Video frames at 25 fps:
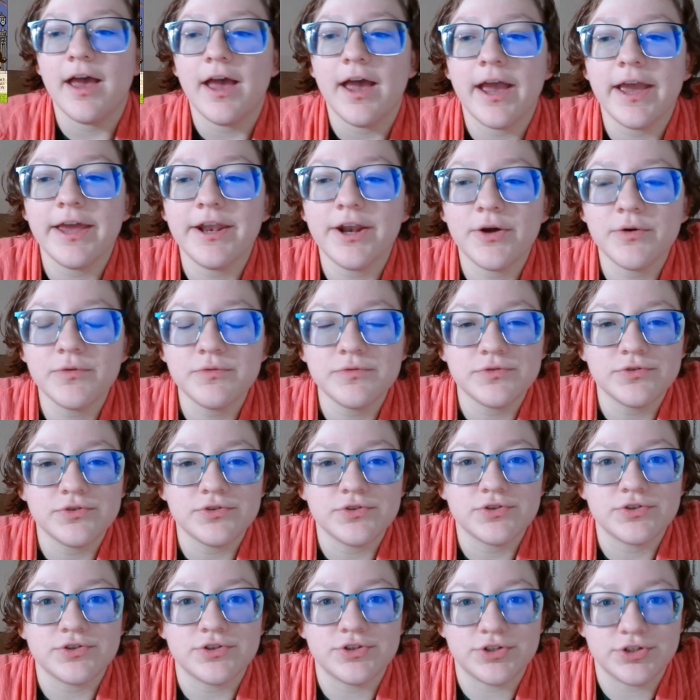I don't
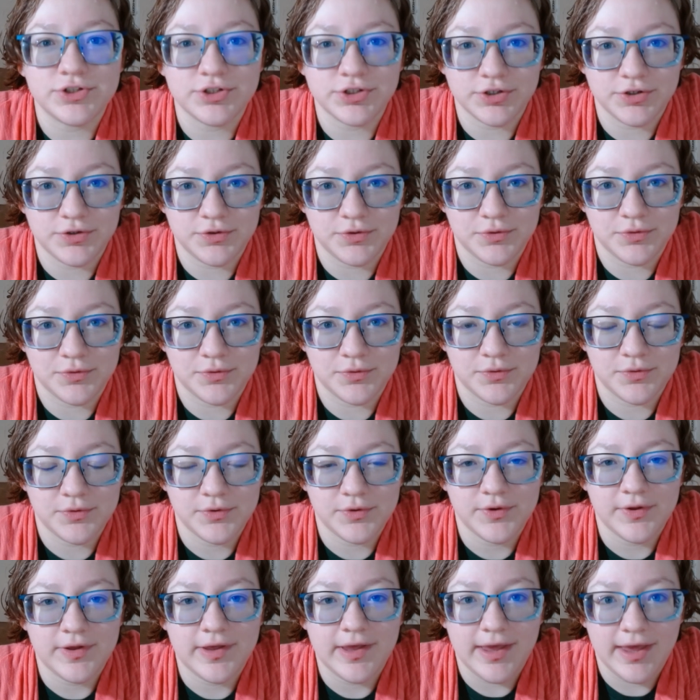do
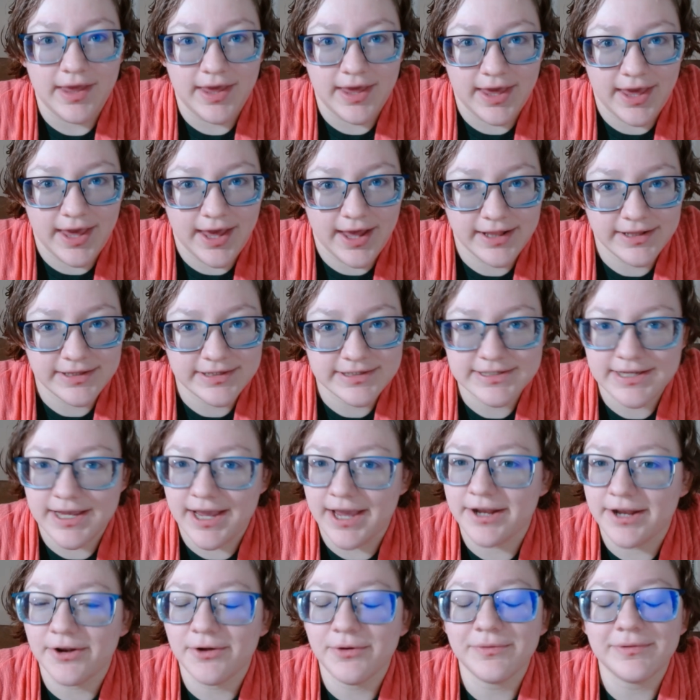ants.
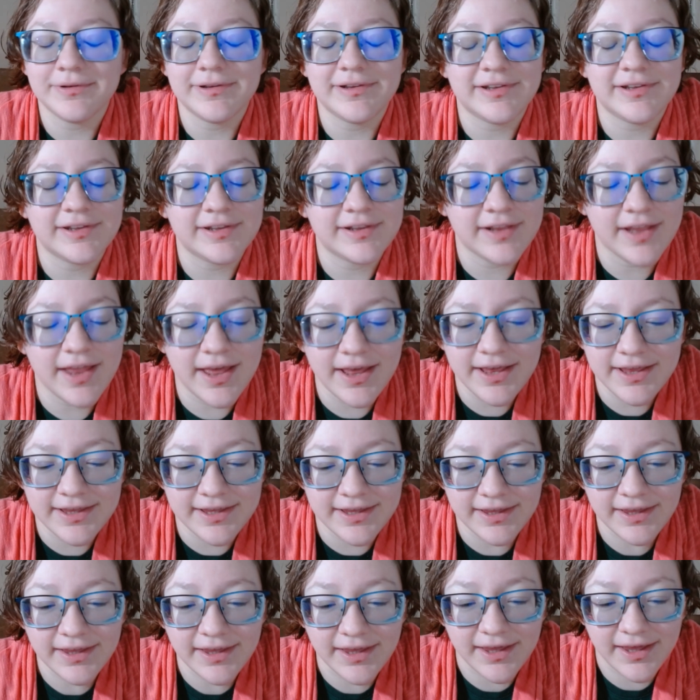I don't
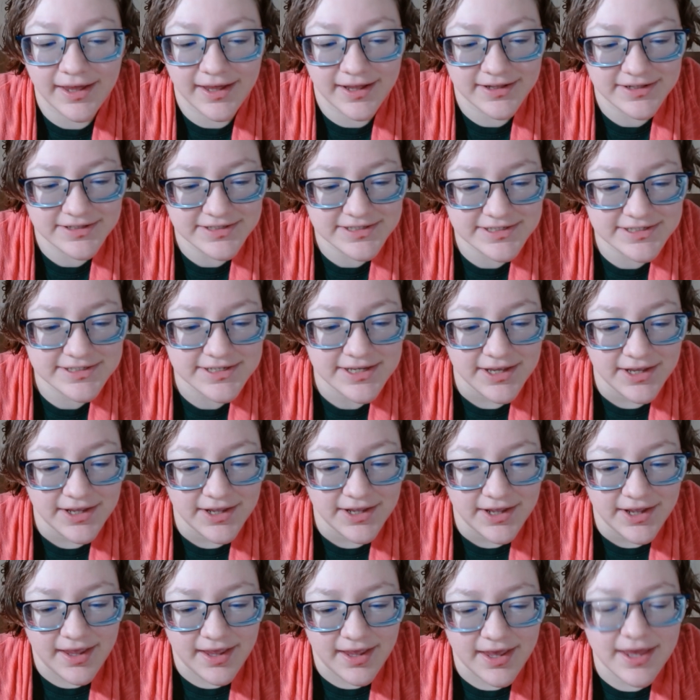like ants.
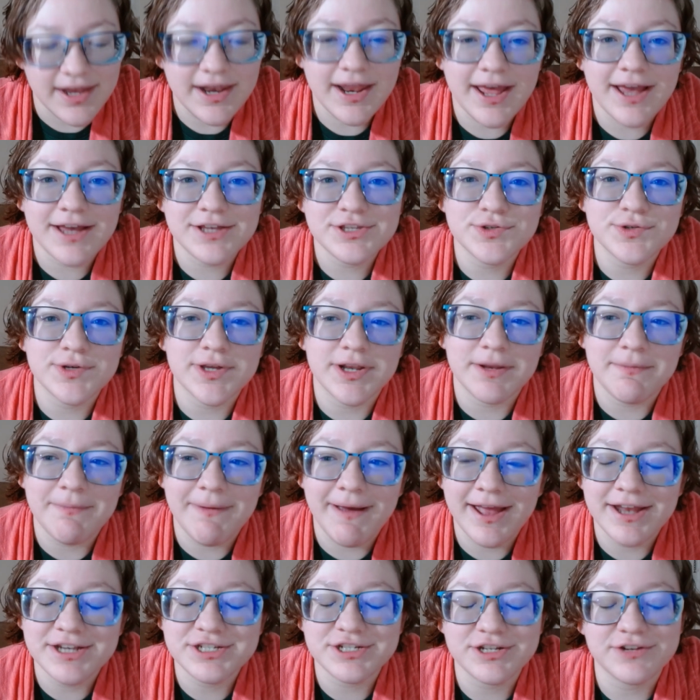And as you can
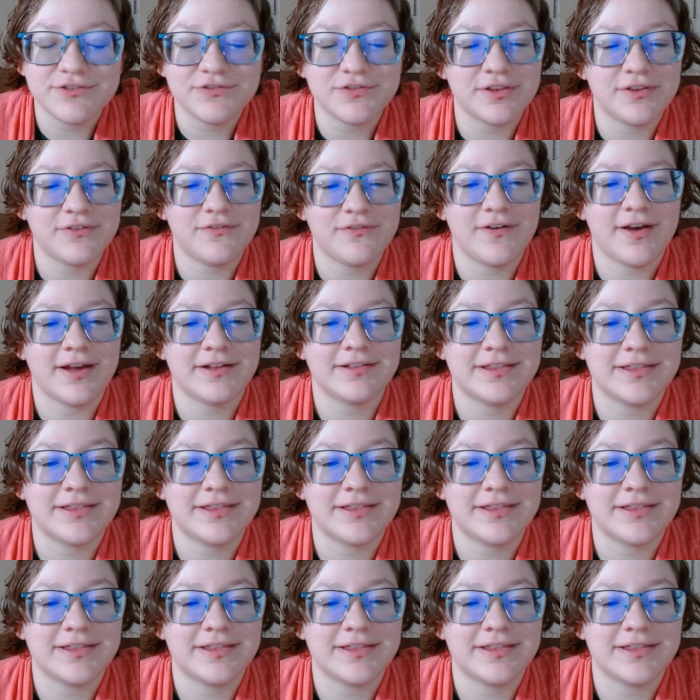imagine from the fact